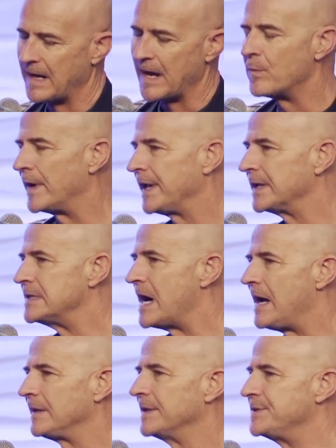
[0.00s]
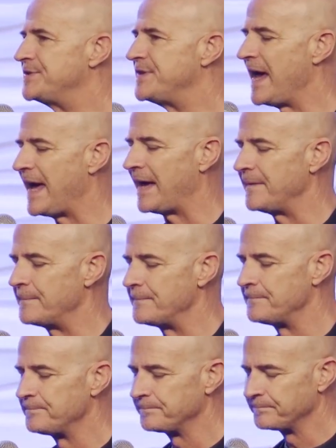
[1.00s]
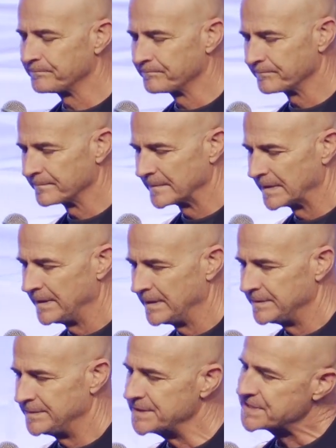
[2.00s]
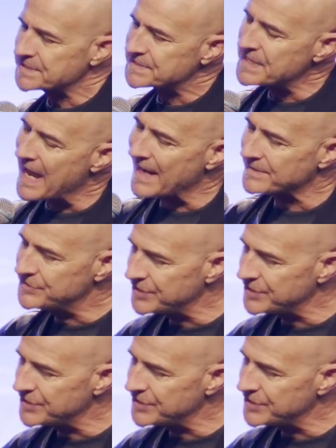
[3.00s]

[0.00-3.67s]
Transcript: I want to acknowledge that this is not